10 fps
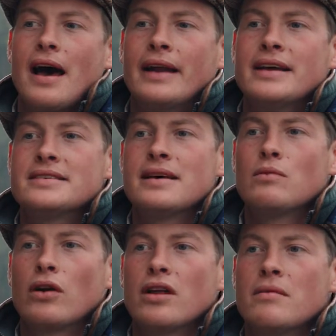and it's in
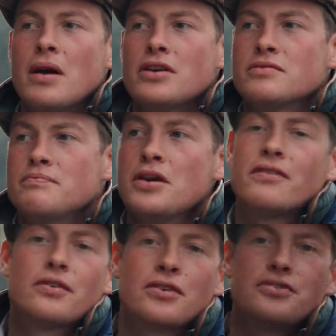one of the most
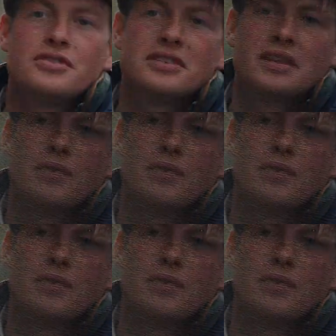beautiful countries in